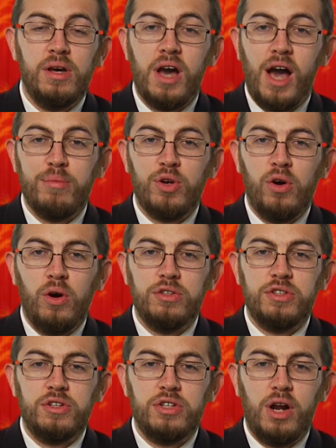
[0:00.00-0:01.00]
I'm your
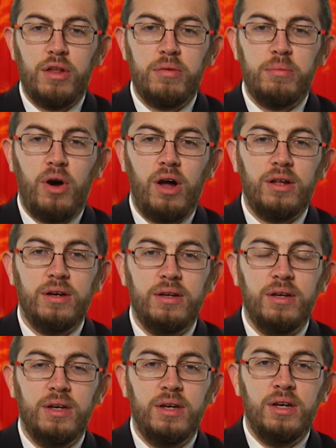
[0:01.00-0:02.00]
host, Jonathan Paula.
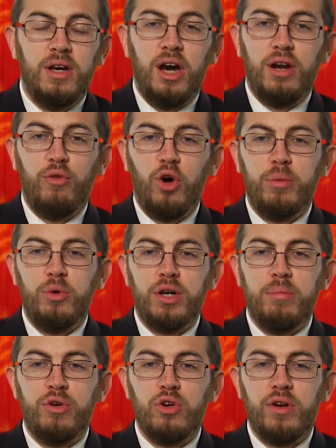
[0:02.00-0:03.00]
Unavoidable
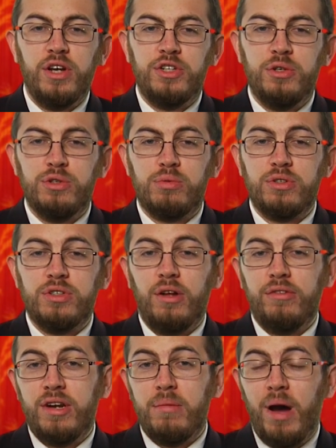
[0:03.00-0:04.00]
computer issues
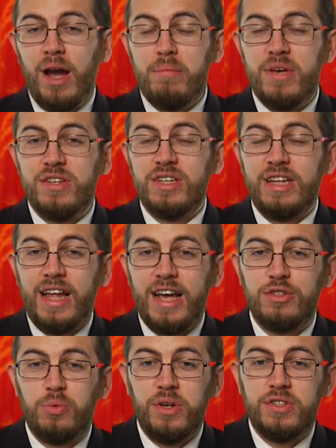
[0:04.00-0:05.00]
resulted in my missing
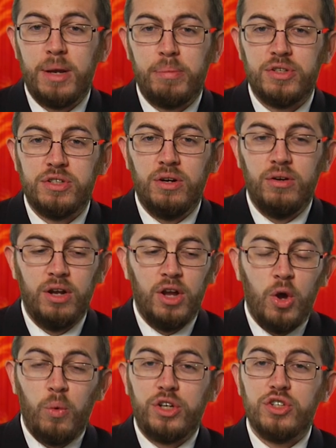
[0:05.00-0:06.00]
last week's episode,
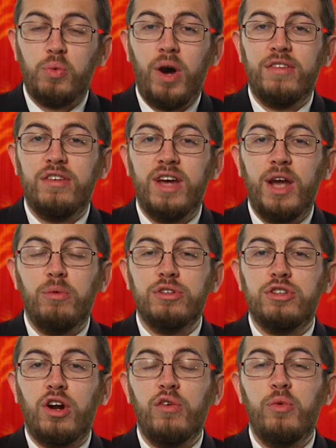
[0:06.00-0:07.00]
which is why tonight we'll
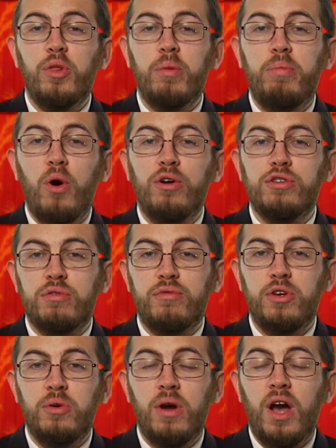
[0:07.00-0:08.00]
start off with a bonus
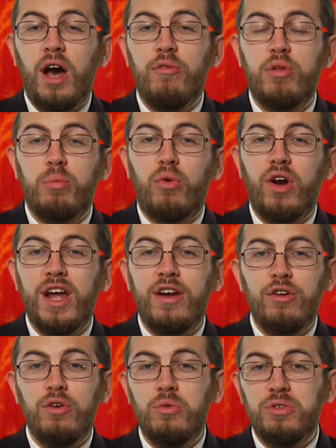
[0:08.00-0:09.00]
review of the
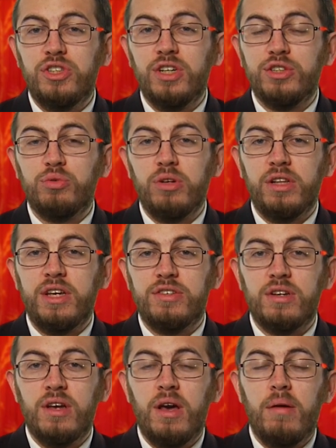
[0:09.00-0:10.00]
brand new, just
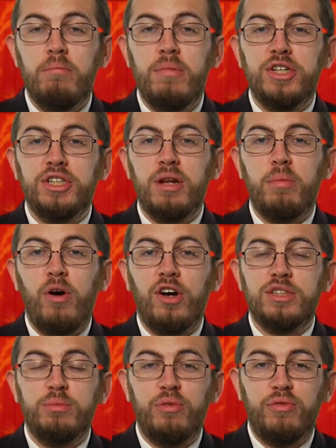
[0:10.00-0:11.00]
released Mission
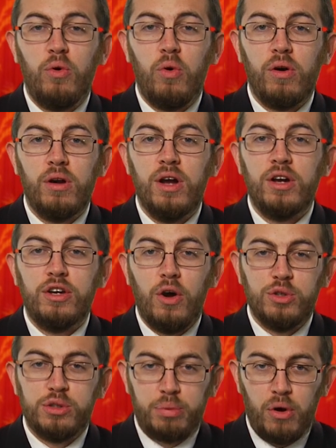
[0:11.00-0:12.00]
Impossible 4
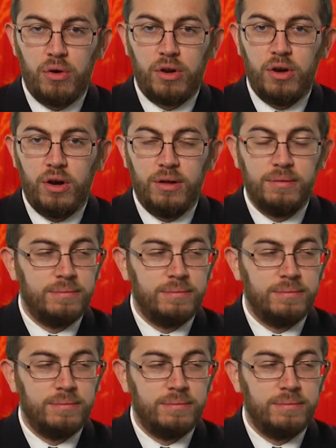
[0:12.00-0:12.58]
Ghost Protocol.